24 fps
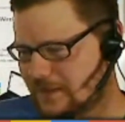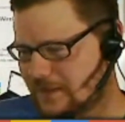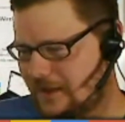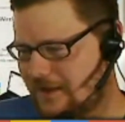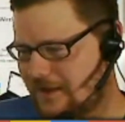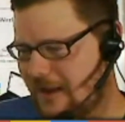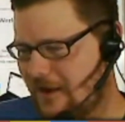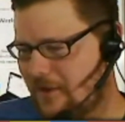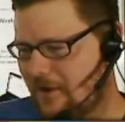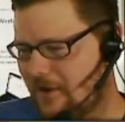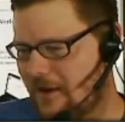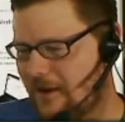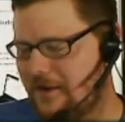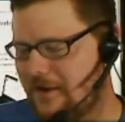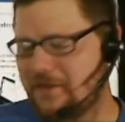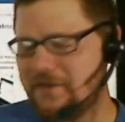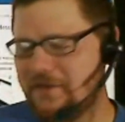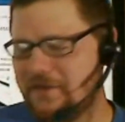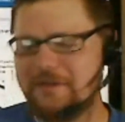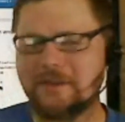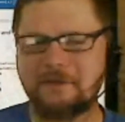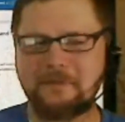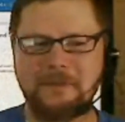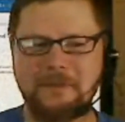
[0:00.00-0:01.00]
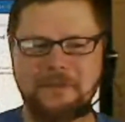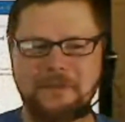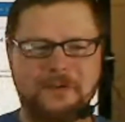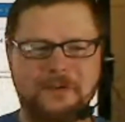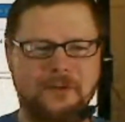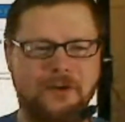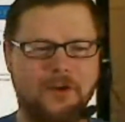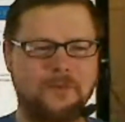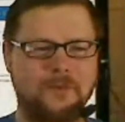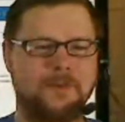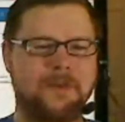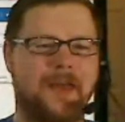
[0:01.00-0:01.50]
Now another thing about the
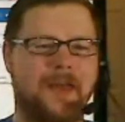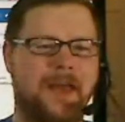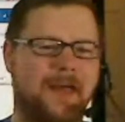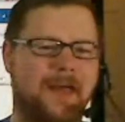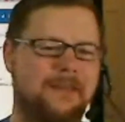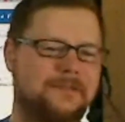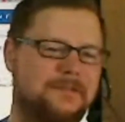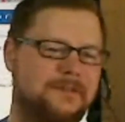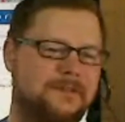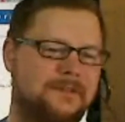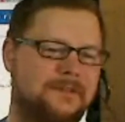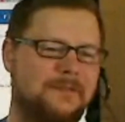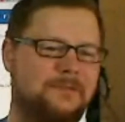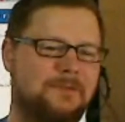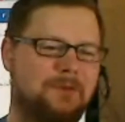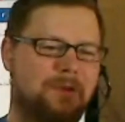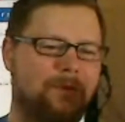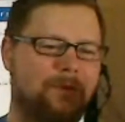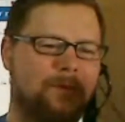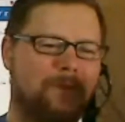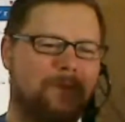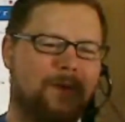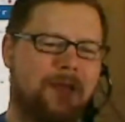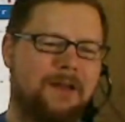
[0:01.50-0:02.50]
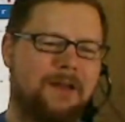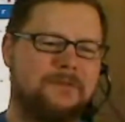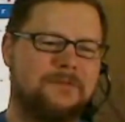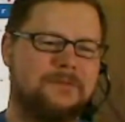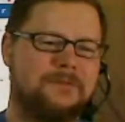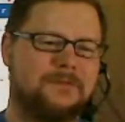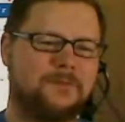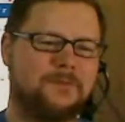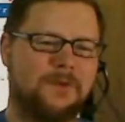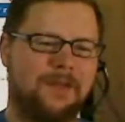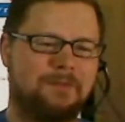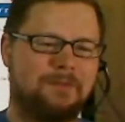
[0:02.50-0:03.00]
Chromecast, and
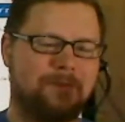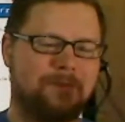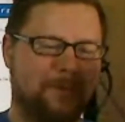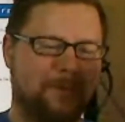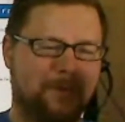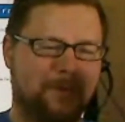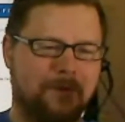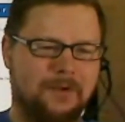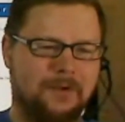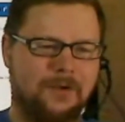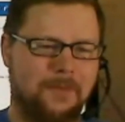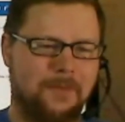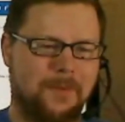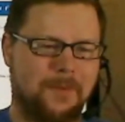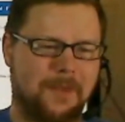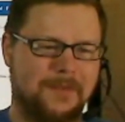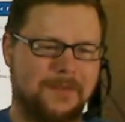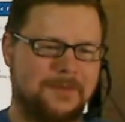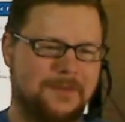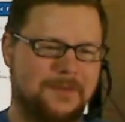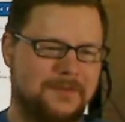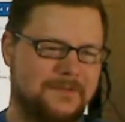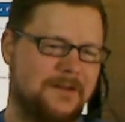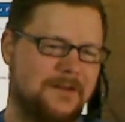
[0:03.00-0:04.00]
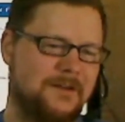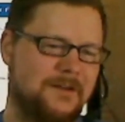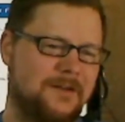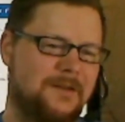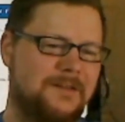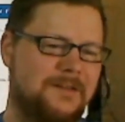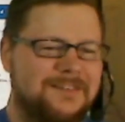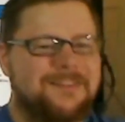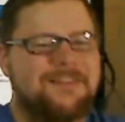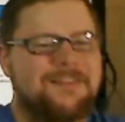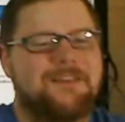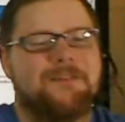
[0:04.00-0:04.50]
we have a couple of Chromecast things in here
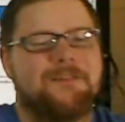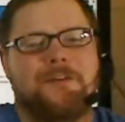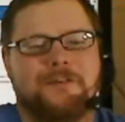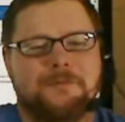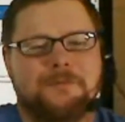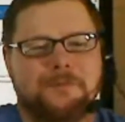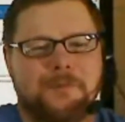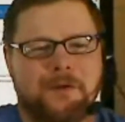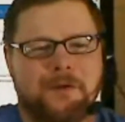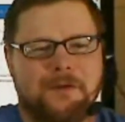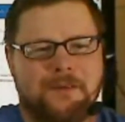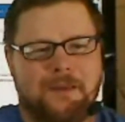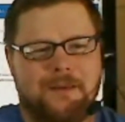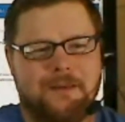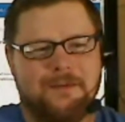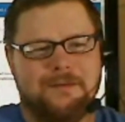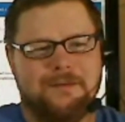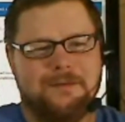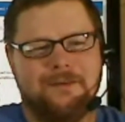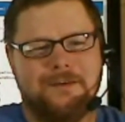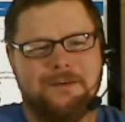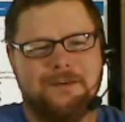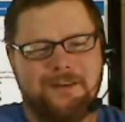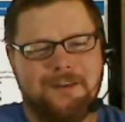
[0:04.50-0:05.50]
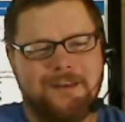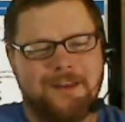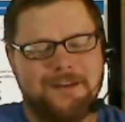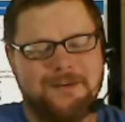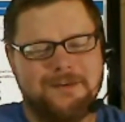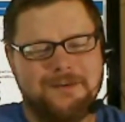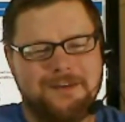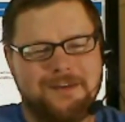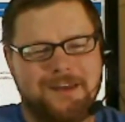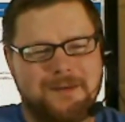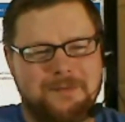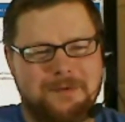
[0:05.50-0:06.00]
because it's their first birthday. You
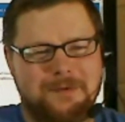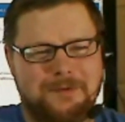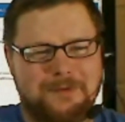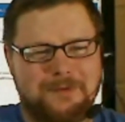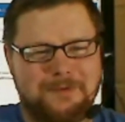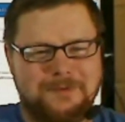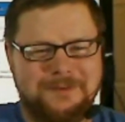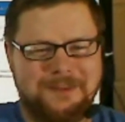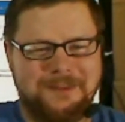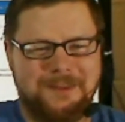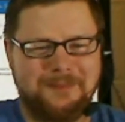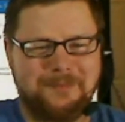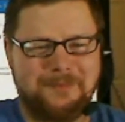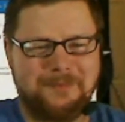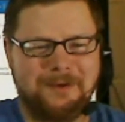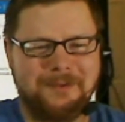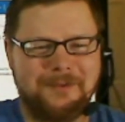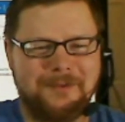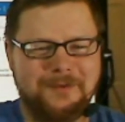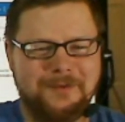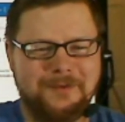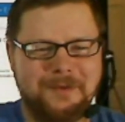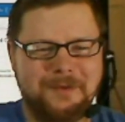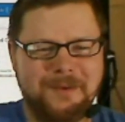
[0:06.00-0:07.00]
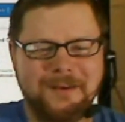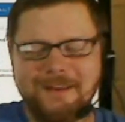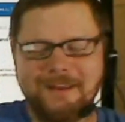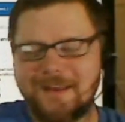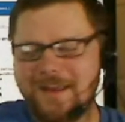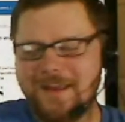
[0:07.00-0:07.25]
gotta be able to celebrate a little bit.